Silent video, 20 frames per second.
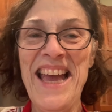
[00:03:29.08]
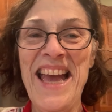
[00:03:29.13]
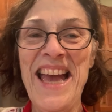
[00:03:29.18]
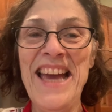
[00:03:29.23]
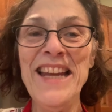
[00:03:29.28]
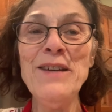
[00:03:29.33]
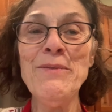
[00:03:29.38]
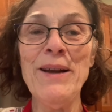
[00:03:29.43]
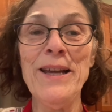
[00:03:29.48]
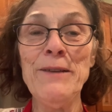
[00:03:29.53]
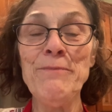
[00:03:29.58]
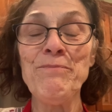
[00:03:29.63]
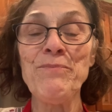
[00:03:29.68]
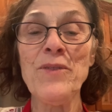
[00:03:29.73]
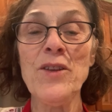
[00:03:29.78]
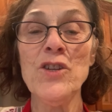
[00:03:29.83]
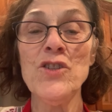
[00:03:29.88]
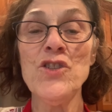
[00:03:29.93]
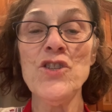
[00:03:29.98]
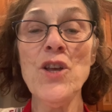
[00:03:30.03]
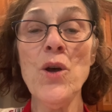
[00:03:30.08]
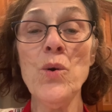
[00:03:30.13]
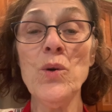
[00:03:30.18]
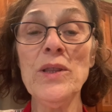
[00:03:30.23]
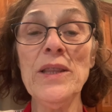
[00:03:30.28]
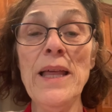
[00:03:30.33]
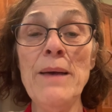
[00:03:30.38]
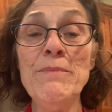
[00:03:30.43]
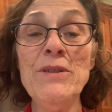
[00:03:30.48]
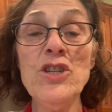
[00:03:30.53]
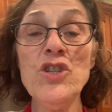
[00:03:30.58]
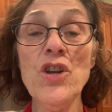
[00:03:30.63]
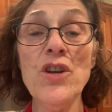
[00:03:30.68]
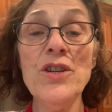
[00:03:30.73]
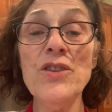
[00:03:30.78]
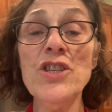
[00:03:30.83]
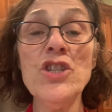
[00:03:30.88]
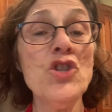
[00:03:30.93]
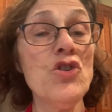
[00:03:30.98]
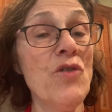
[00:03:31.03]
Anyway, so let me show
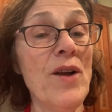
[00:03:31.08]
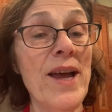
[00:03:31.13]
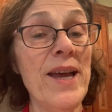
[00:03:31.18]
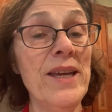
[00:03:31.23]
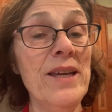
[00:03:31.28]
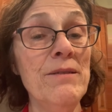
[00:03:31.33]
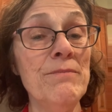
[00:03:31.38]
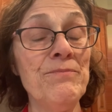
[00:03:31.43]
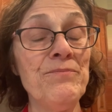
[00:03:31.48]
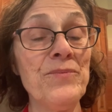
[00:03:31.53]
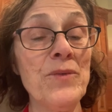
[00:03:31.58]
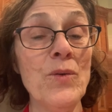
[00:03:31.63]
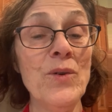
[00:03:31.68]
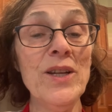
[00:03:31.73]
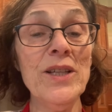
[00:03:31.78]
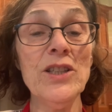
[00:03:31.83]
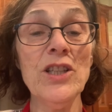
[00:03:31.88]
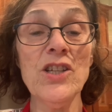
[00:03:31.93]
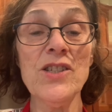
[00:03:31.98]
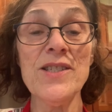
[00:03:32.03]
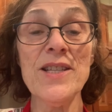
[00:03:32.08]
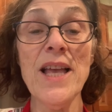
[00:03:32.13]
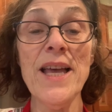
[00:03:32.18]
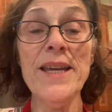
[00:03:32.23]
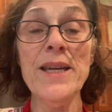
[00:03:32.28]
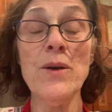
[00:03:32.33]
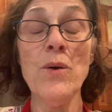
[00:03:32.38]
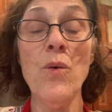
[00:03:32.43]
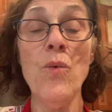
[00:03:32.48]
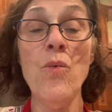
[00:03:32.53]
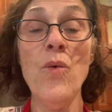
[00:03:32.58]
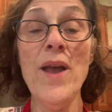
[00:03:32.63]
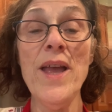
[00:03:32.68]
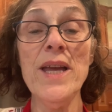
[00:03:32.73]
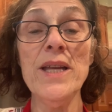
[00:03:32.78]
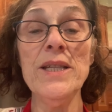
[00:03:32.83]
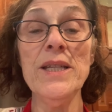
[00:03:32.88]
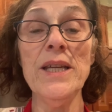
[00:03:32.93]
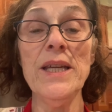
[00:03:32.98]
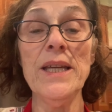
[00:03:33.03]
you the tray, what it looks like
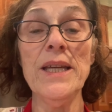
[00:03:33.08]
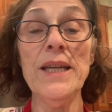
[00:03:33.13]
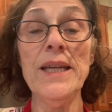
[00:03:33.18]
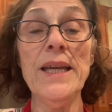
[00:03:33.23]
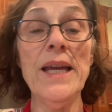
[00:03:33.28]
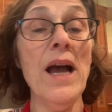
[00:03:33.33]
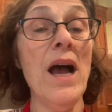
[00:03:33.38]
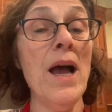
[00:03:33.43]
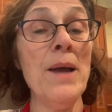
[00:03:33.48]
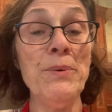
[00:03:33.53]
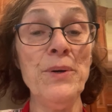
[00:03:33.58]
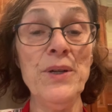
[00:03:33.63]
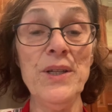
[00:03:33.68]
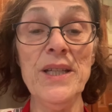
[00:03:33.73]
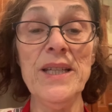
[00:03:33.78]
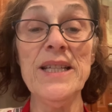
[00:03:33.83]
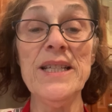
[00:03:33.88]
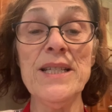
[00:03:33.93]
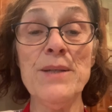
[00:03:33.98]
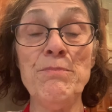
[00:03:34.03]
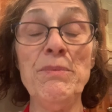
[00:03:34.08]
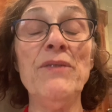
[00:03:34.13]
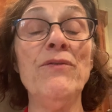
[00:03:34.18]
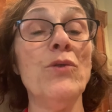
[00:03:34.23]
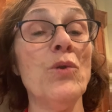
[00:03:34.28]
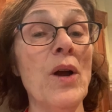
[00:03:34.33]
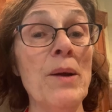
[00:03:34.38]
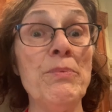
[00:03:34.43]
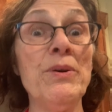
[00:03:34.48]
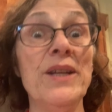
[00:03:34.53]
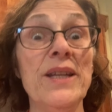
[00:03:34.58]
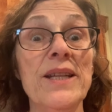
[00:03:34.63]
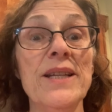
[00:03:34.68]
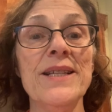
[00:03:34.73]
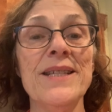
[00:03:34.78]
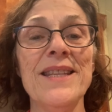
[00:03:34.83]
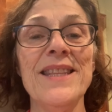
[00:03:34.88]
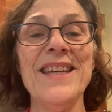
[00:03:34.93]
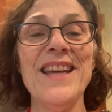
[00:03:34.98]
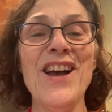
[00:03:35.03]
when I put it in, before I put it
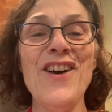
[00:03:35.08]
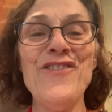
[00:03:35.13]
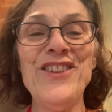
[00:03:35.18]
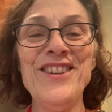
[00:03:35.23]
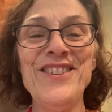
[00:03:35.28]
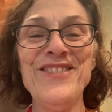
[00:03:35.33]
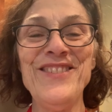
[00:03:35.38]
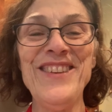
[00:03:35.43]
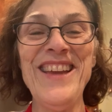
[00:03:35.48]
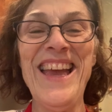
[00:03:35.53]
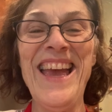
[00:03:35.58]
into the oven.